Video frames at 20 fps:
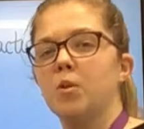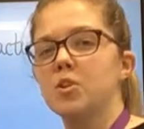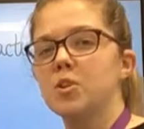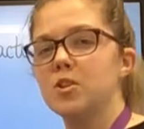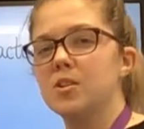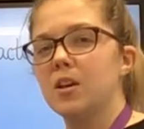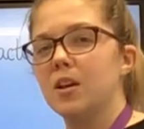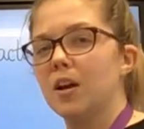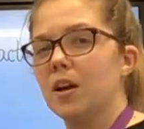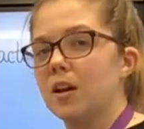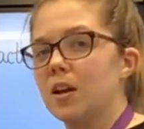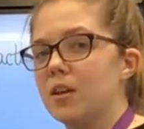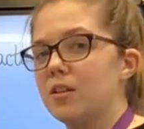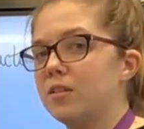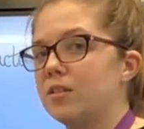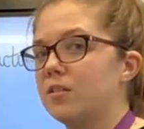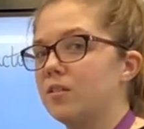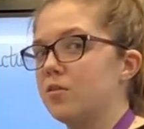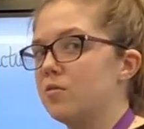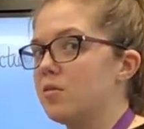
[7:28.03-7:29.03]
do you think I need to
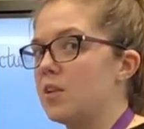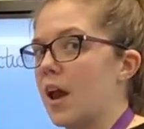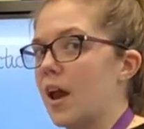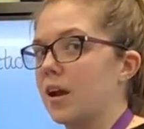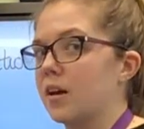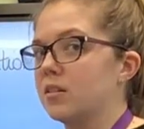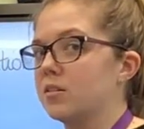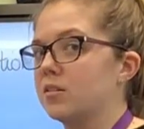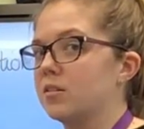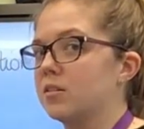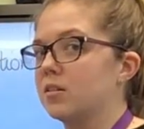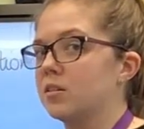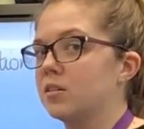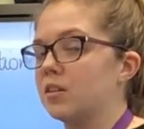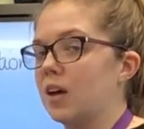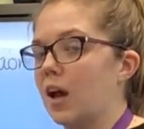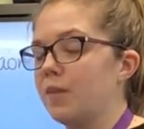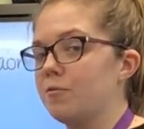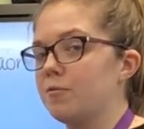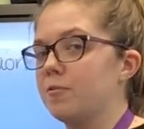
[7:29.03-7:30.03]
do next? Because I
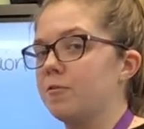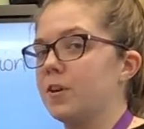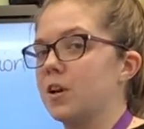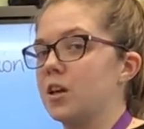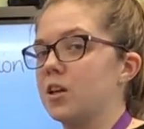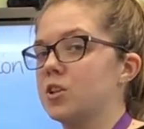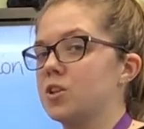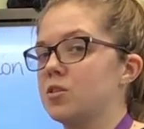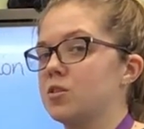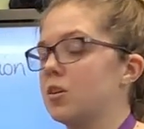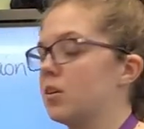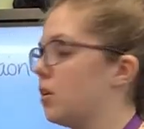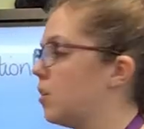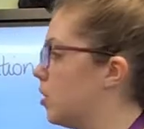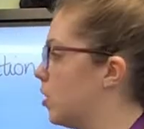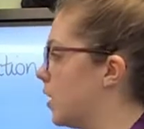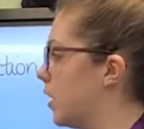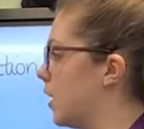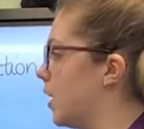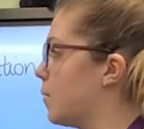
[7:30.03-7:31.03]
haven't finished
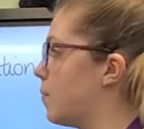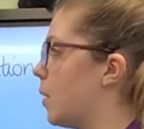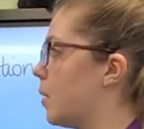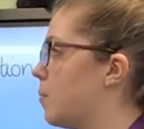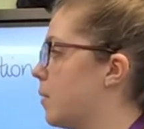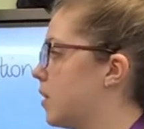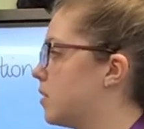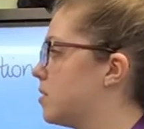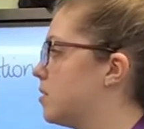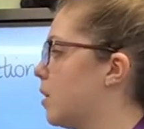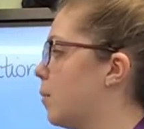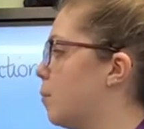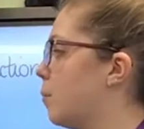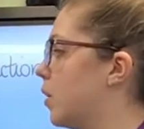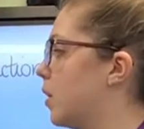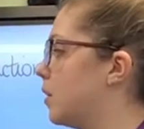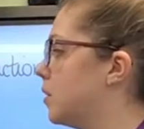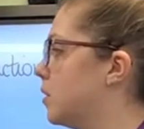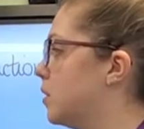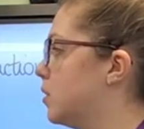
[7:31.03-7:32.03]
looking at my mixed number.
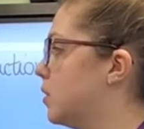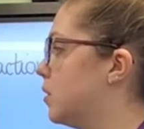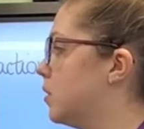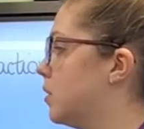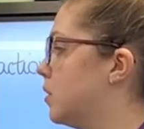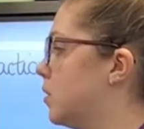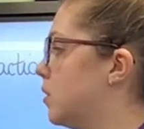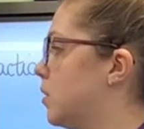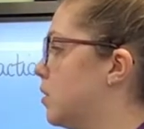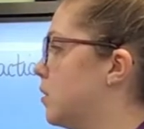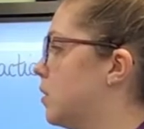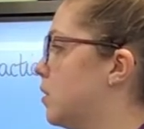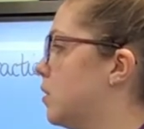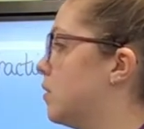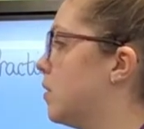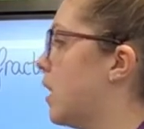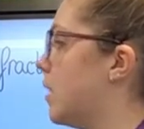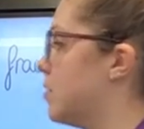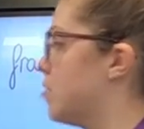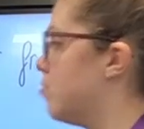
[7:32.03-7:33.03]

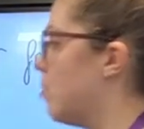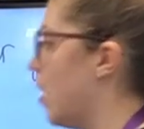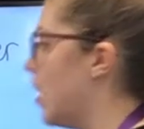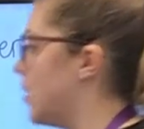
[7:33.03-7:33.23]
That's right,